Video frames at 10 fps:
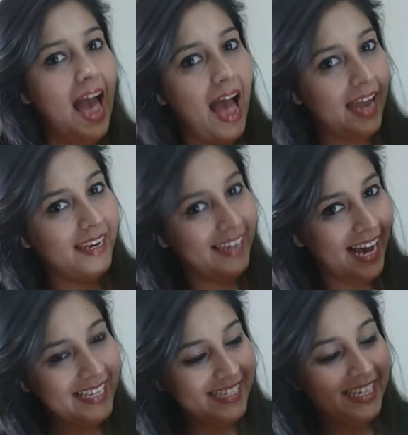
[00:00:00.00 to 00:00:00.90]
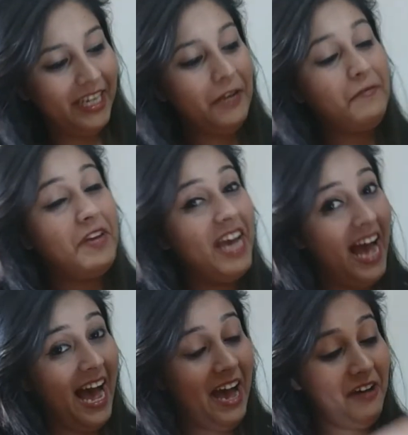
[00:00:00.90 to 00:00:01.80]
And lastly, we
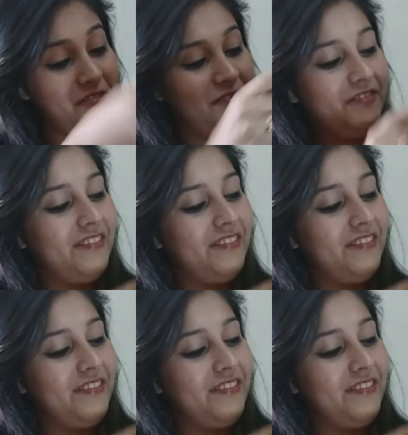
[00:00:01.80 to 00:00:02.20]
have